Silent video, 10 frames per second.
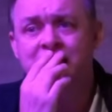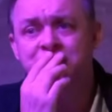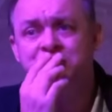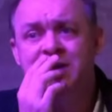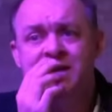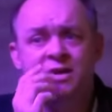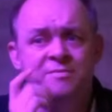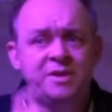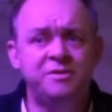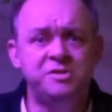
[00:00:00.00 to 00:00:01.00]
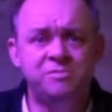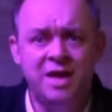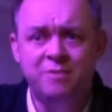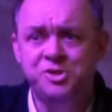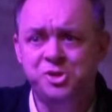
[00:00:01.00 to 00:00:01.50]
language or any kind of figurative
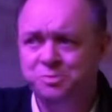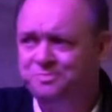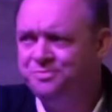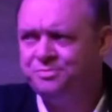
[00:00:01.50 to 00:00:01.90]
language,